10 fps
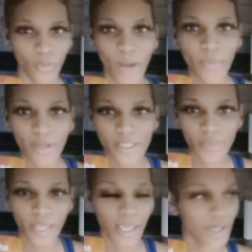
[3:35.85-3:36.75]
I left a
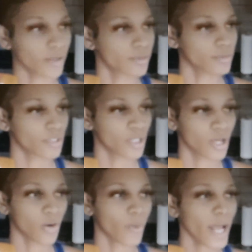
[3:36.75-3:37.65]
complaint with you
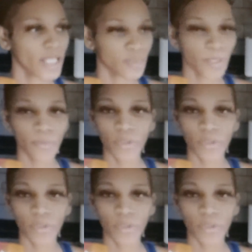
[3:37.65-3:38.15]
about him